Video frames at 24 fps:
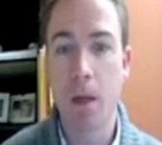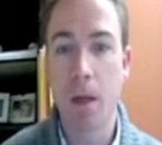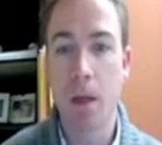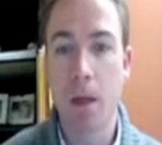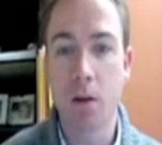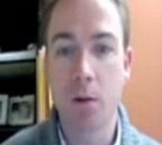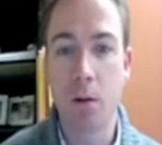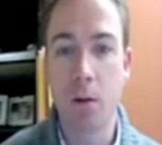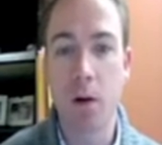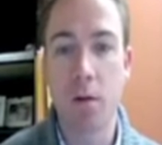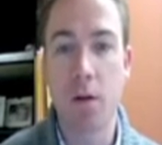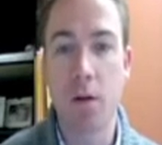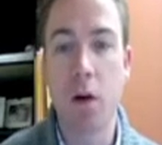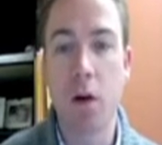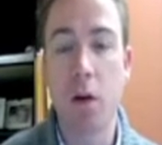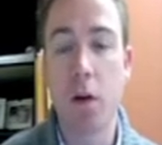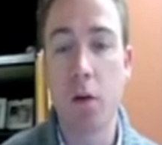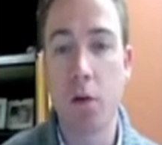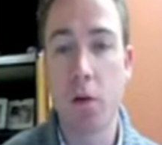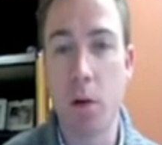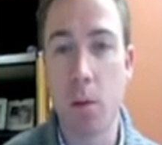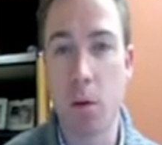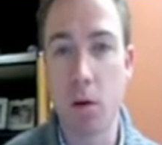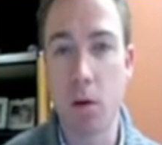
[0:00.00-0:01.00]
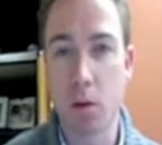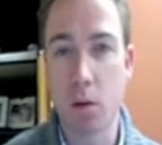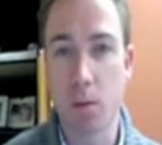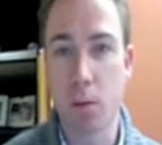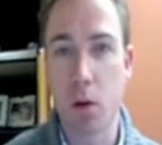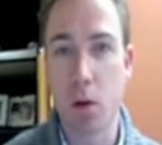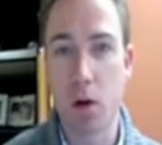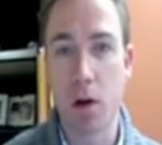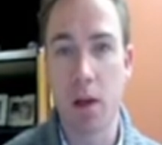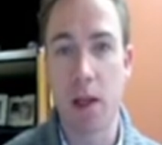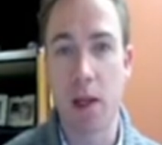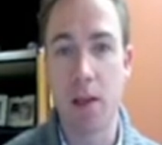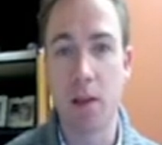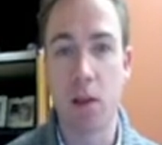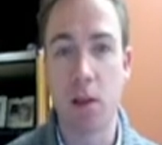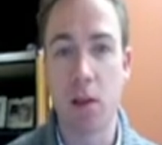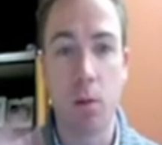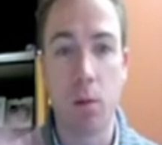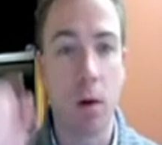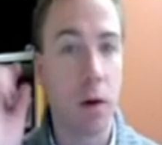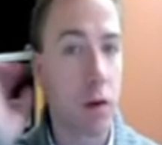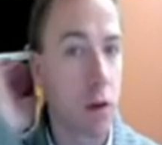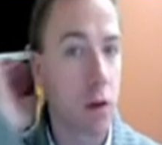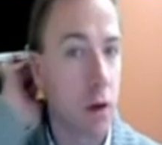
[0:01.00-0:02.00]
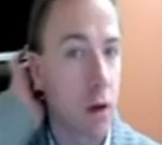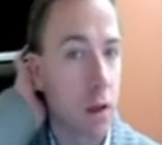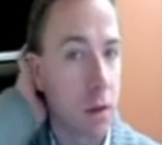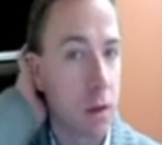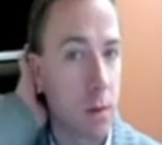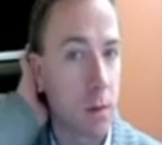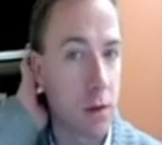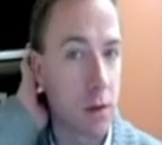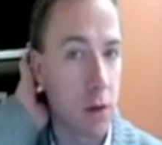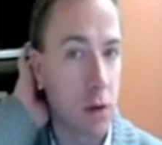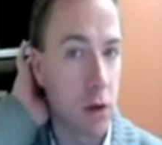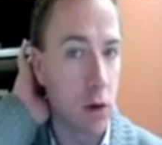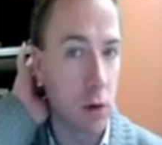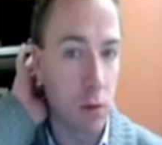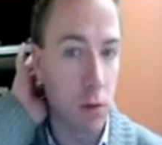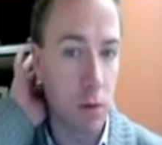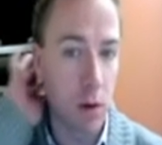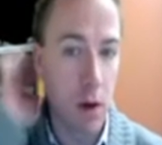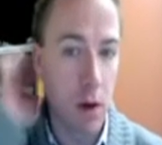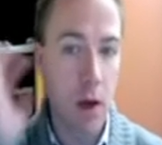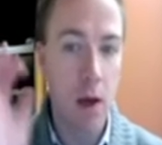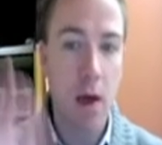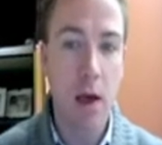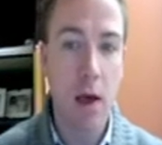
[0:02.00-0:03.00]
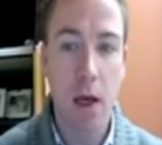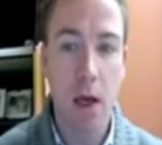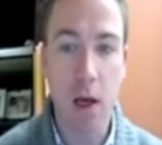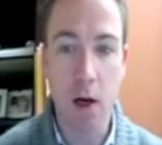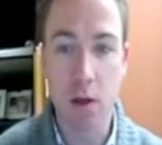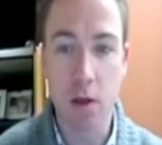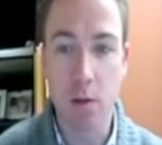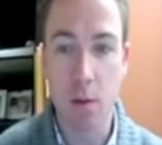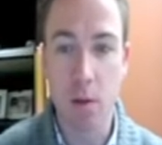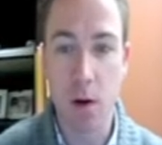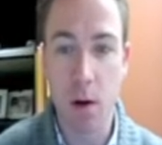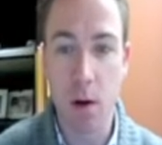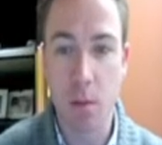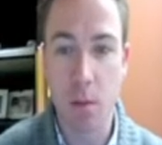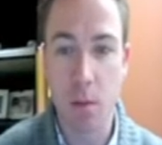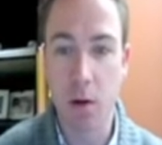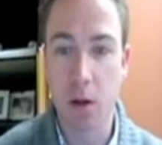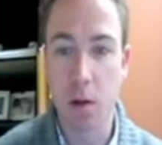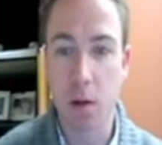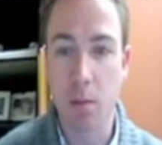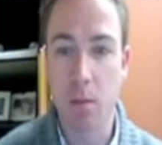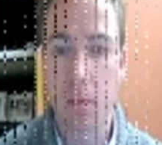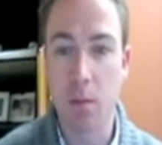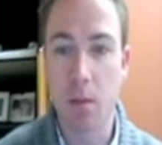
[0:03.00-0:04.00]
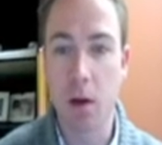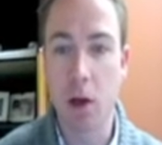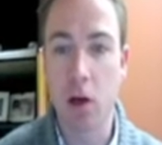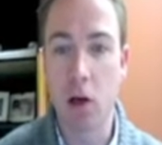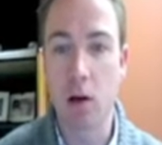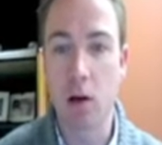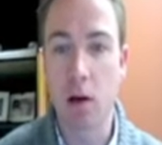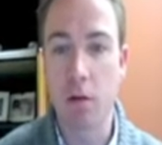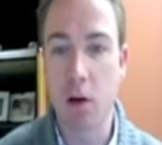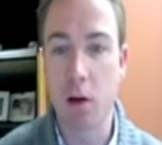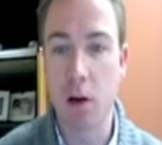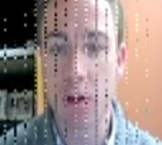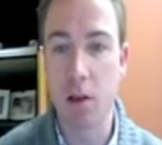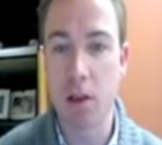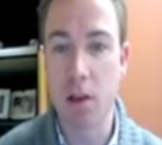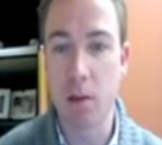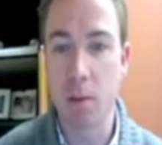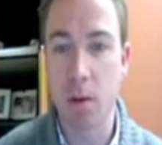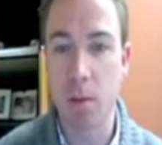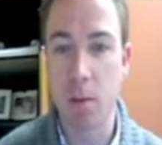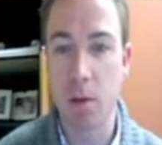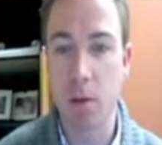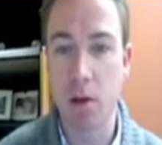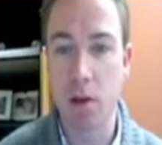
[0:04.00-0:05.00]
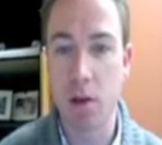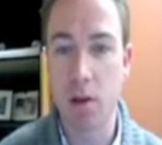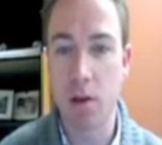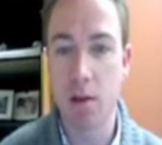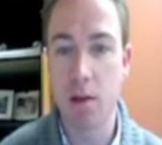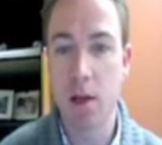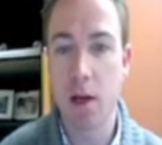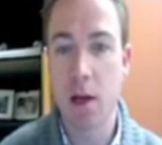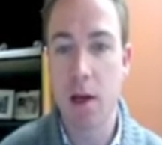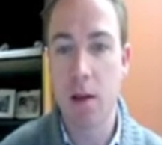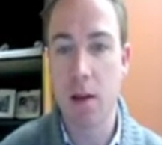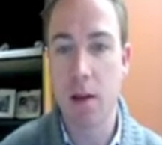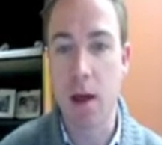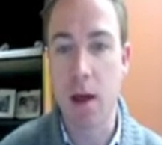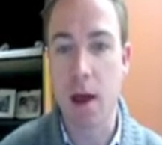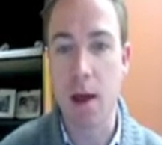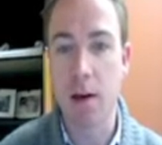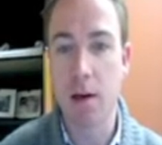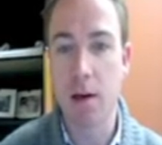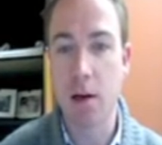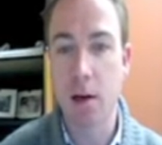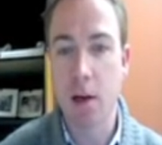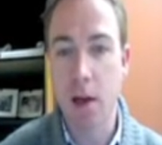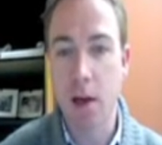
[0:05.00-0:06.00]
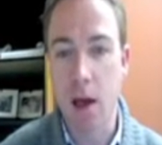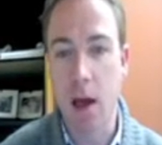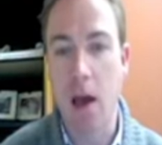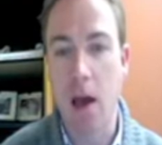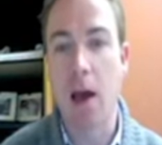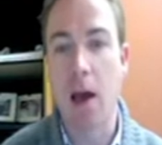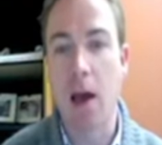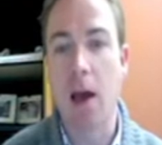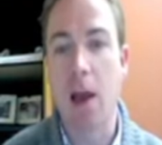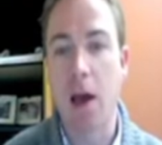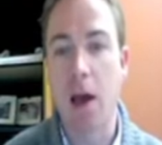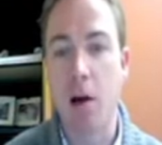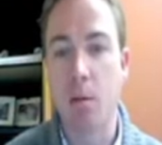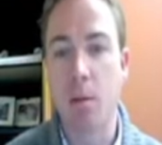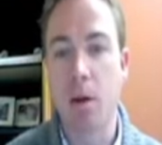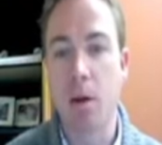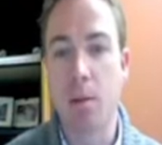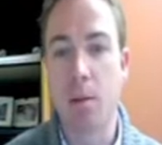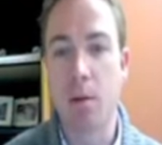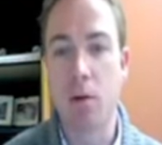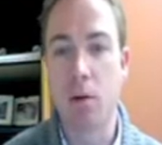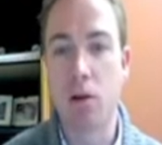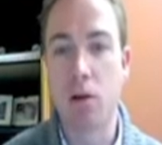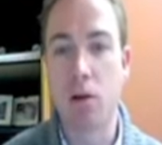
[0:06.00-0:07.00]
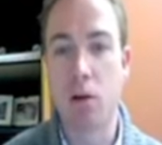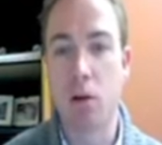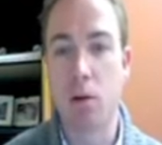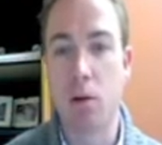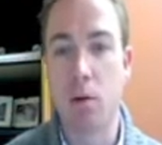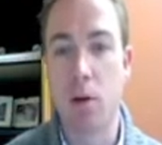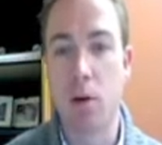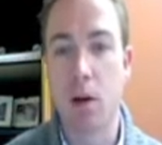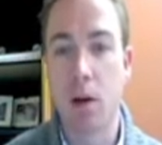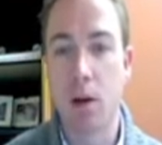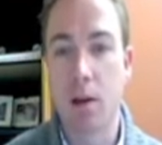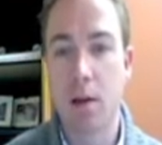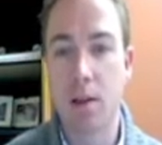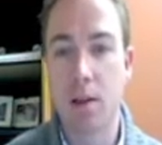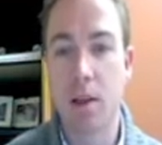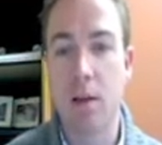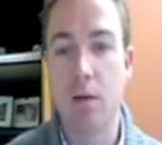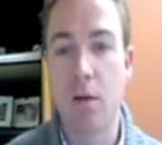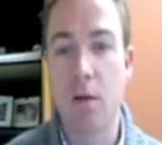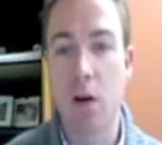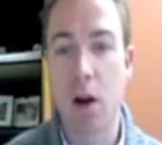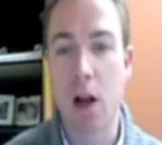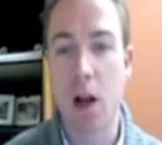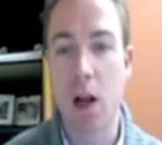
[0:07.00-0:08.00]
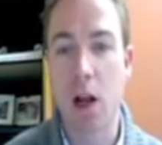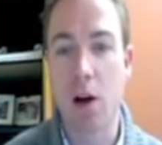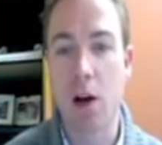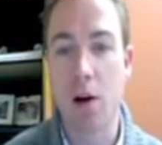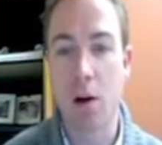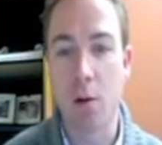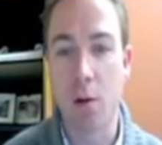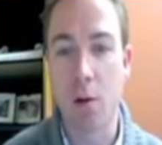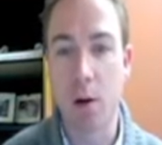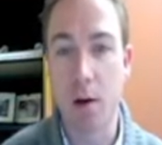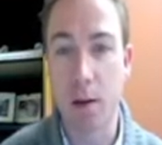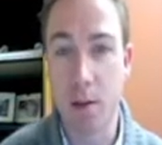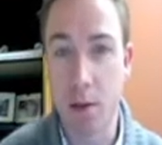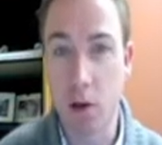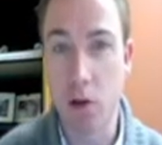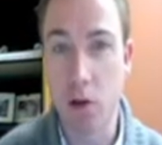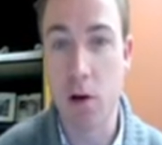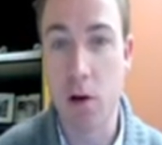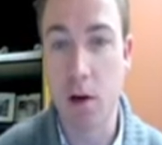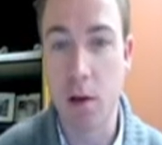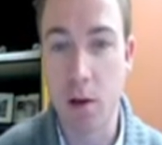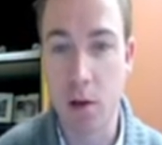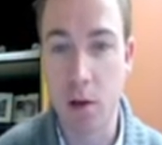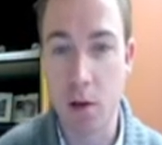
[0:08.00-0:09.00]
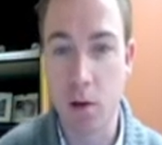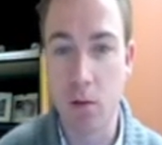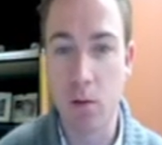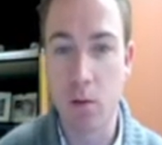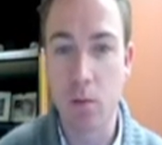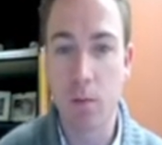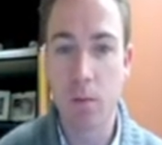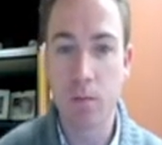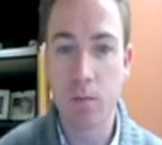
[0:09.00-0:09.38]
So whatever are the 3 most important things you want your customers to do, here's where you put them. And you can have custom images that allow people to see very clearly what it is you're trying to do.